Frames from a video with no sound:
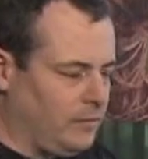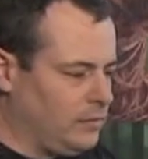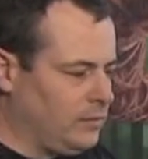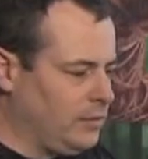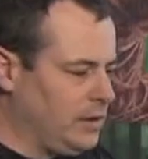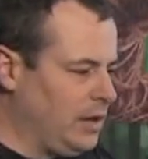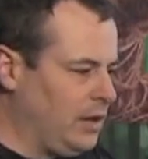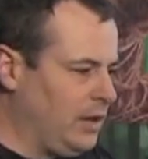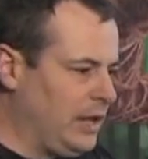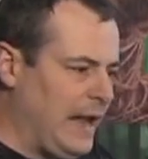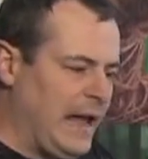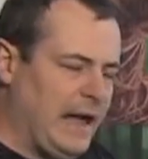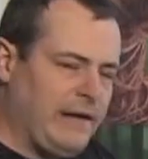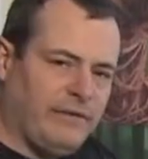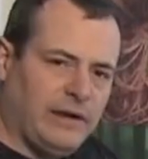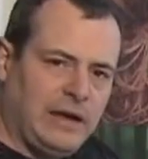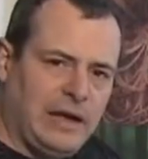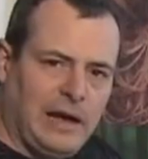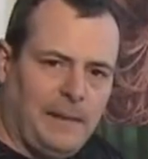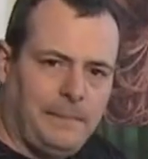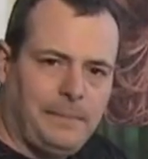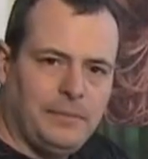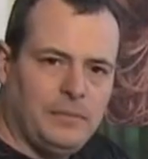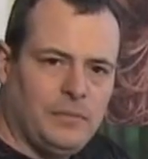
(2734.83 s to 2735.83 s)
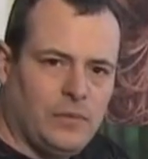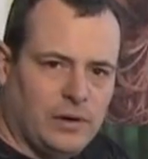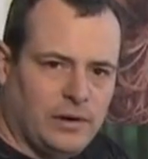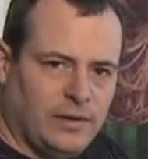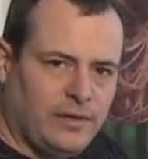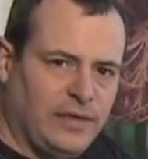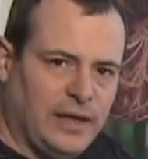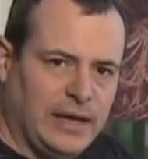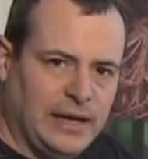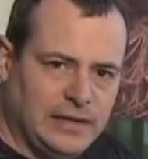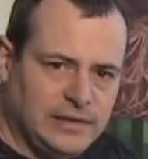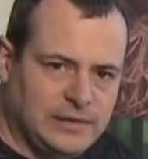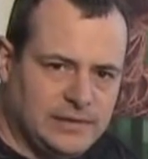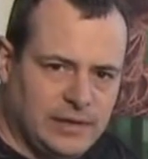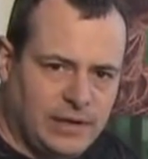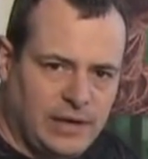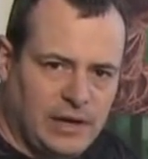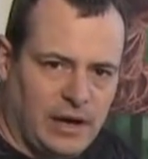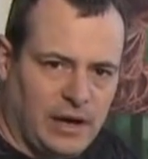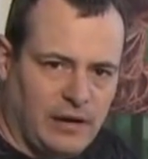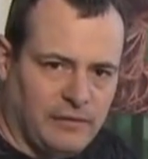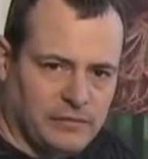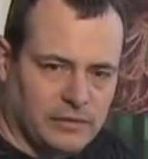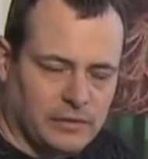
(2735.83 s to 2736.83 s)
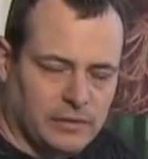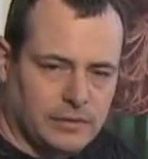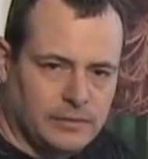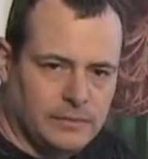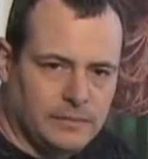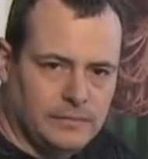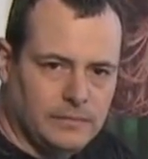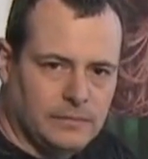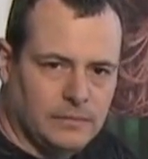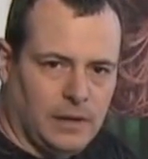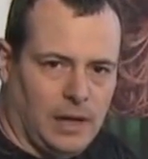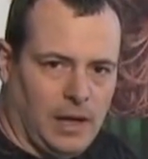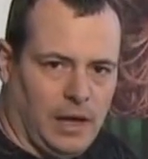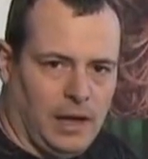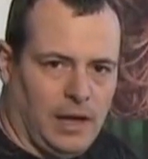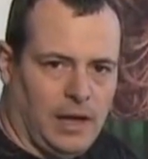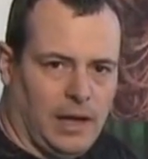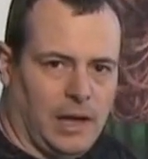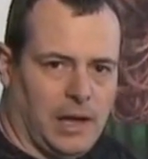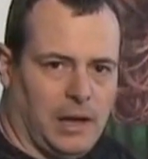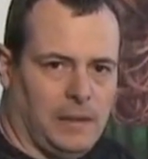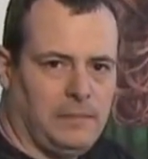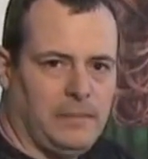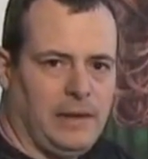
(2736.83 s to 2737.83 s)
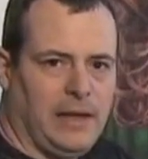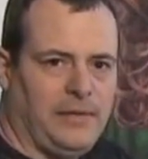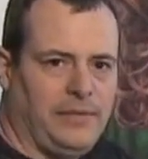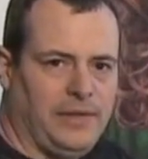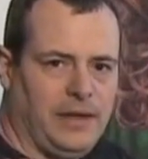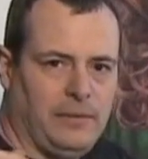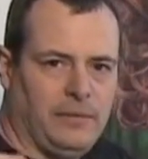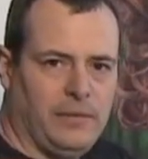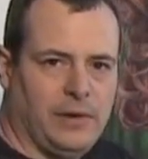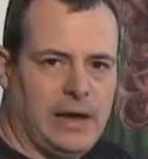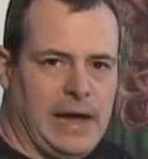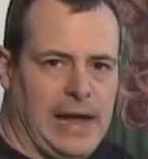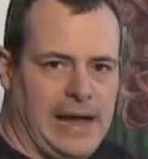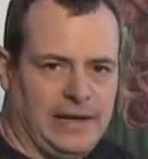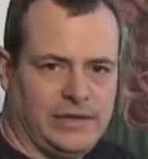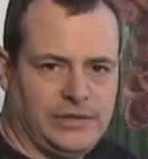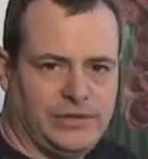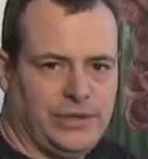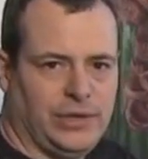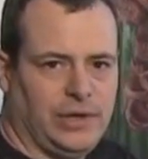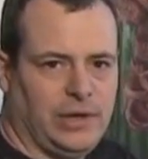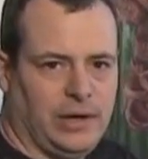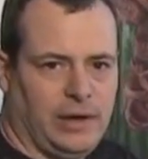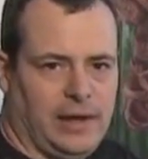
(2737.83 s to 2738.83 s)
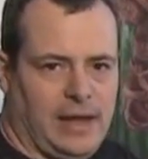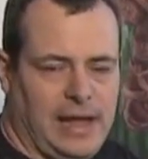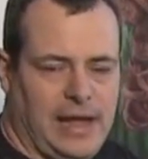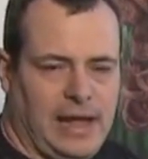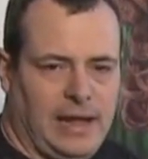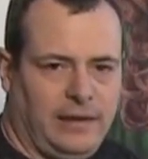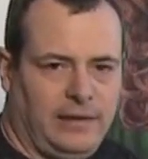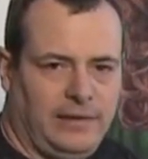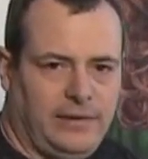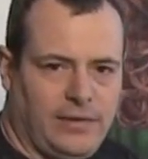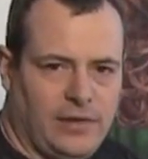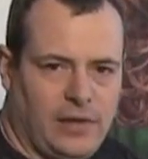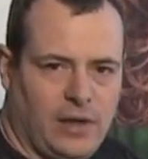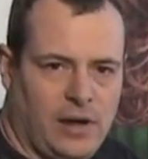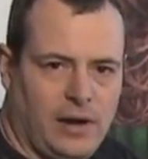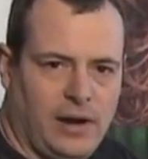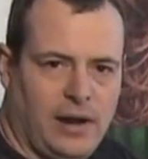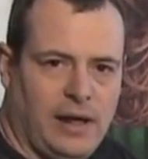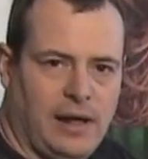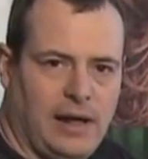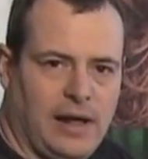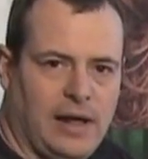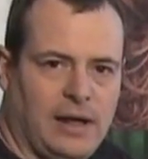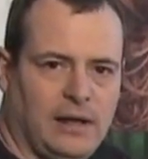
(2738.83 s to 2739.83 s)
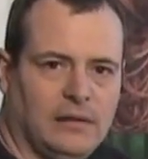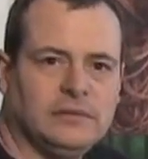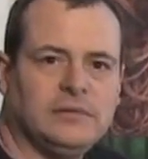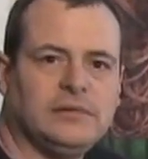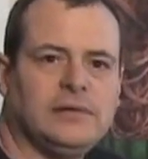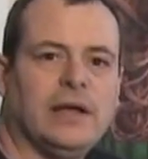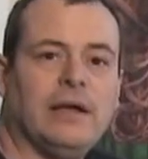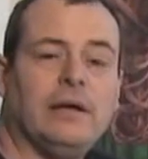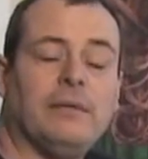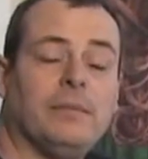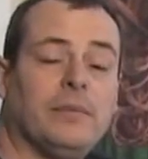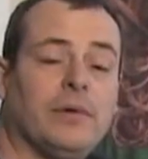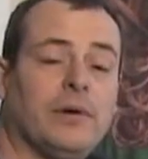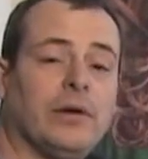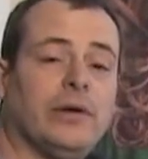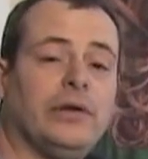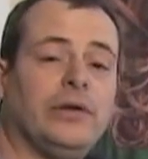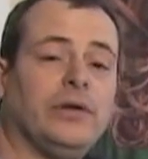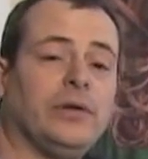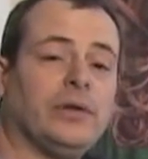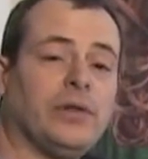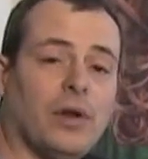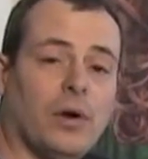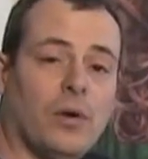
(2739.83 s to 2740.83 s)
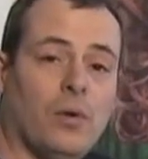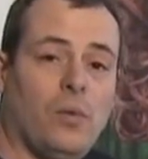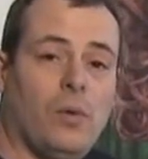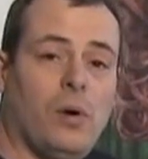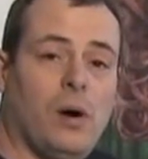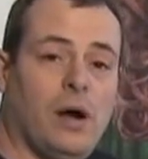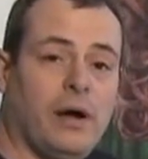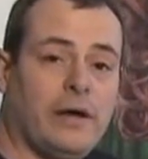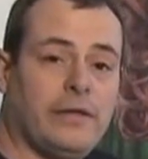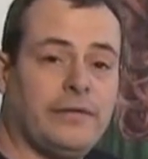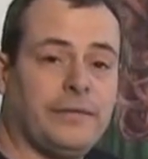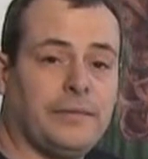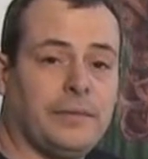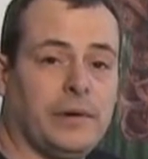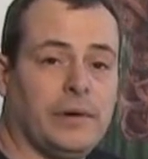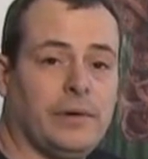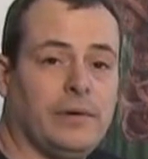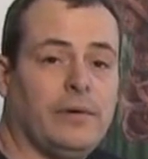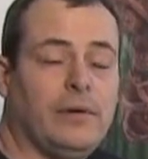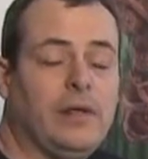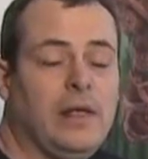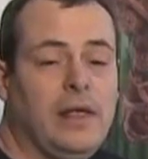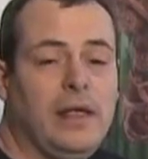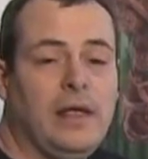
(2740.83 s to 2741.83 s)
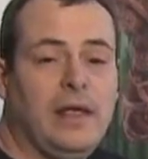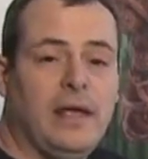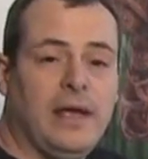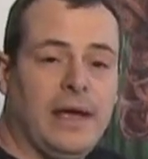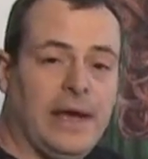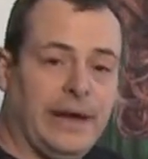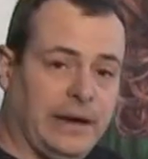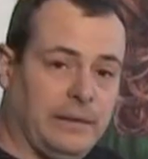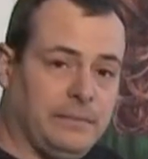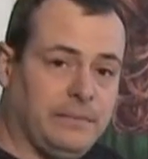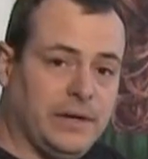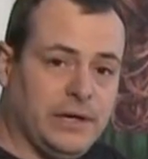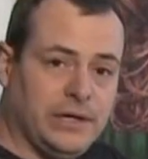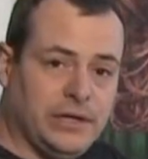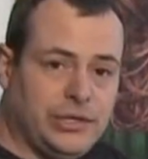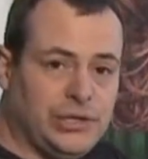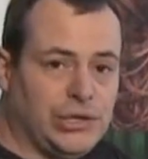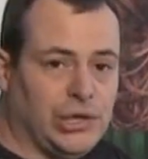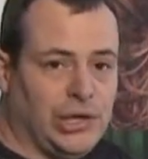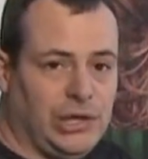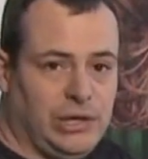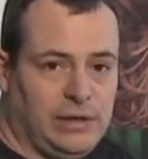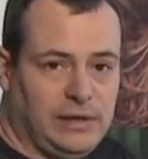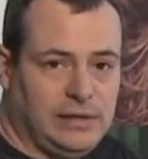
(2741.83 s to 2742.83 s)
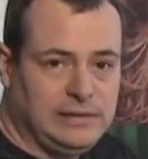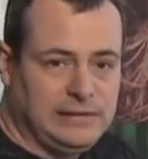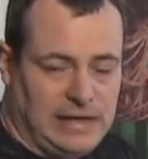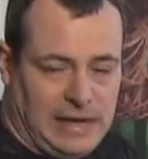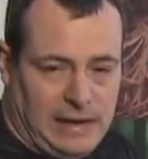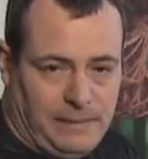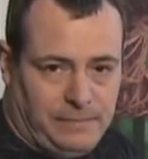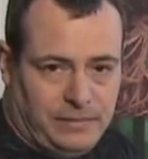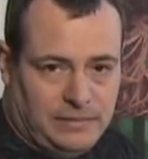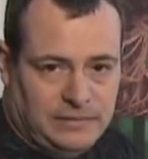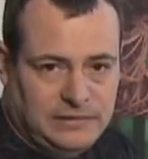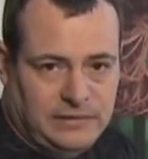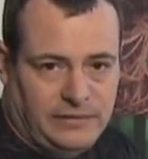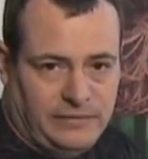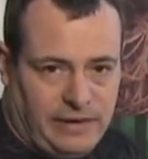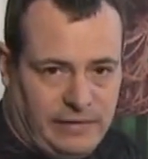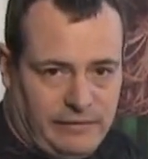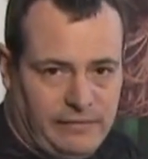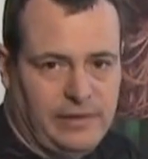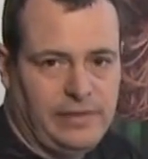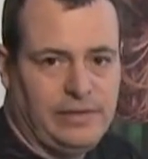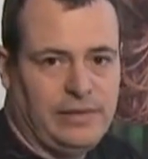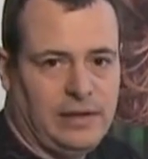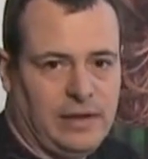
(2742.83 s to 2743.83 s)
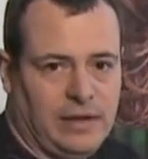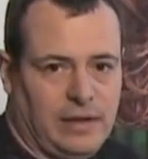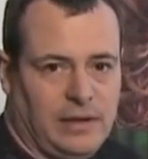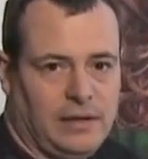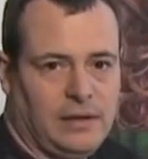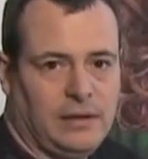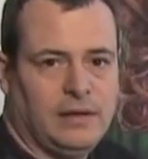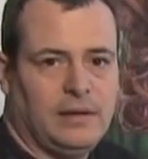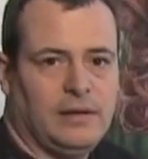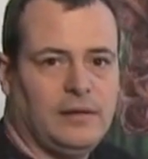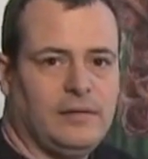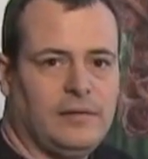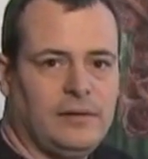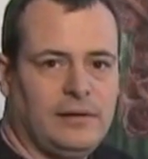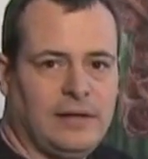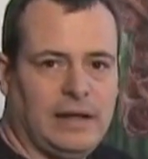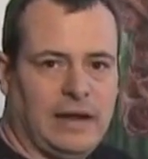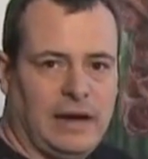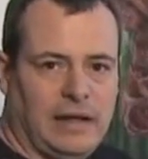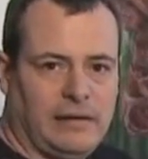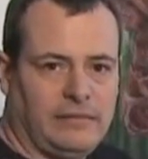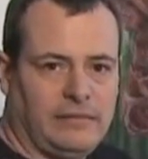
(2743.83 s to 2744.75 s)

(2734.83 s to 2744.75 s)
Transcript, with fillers: We only have a couple more things to cover, uh, and then we're actually going to head into the haunted house and we're going to do a little walkthrough, and I'm going to show you examples of everything that I've